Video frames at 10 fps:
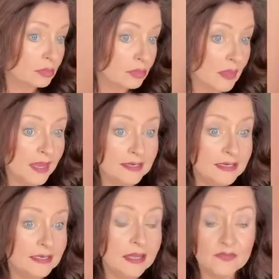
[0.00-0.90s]
I
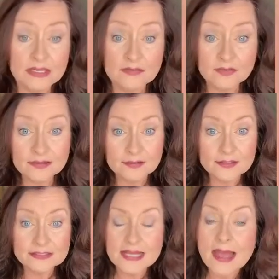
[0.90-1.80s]
didn't have any
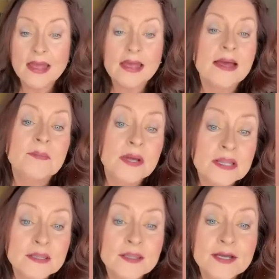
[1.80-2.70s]
fillers, but
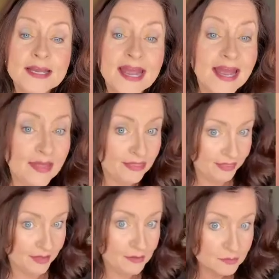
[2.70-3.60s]
look at
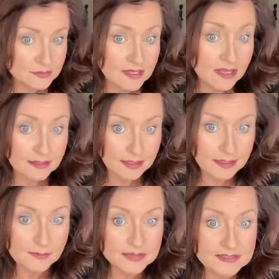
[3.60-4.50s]
those
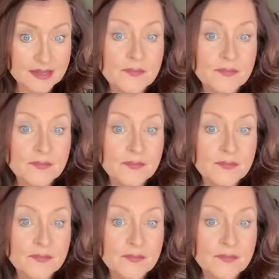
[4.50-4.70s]
lips.